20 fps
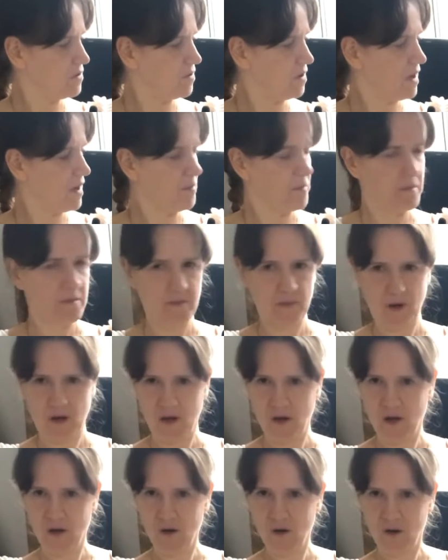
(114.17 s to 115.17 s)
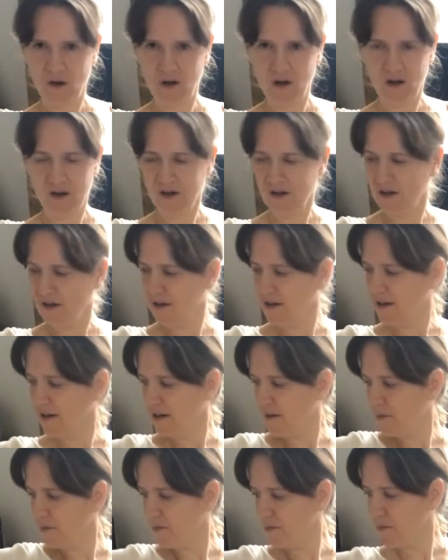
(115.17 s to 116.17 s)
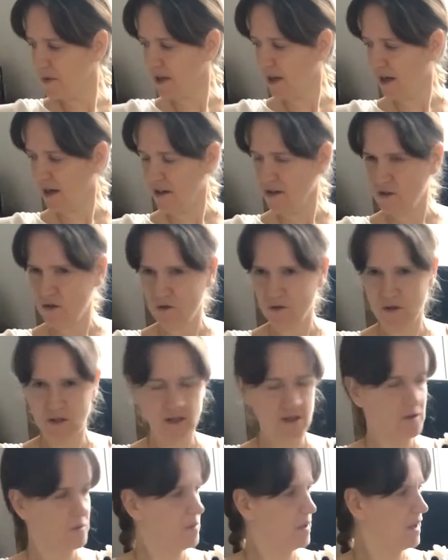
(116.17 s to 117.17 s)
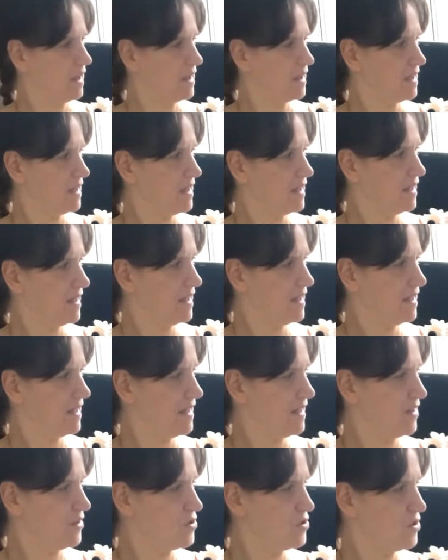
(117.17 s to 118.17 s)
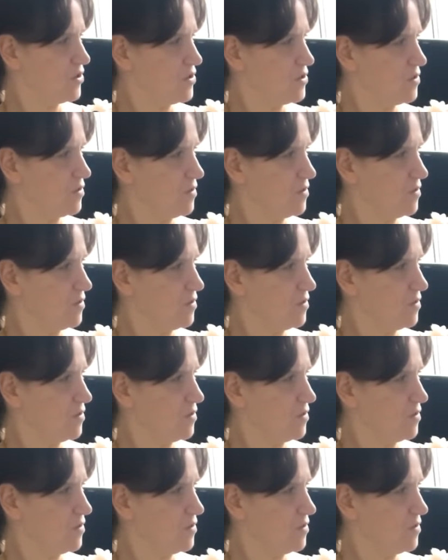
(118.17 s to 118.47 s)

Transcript: your arm behind you a little bit, adjust